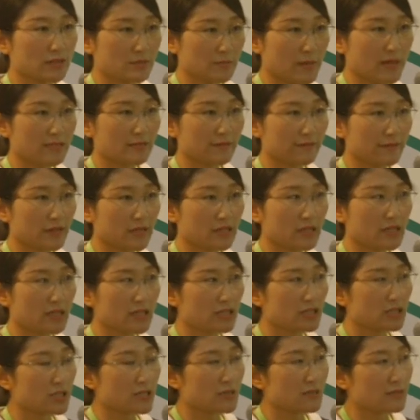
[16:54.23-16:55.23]

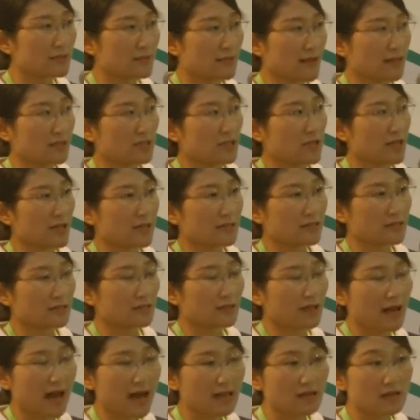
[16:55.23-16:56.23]
specifications such
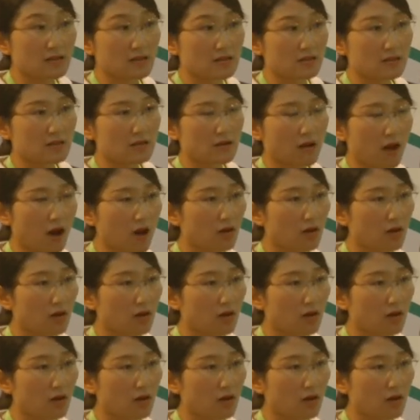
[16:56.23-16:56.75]
as color,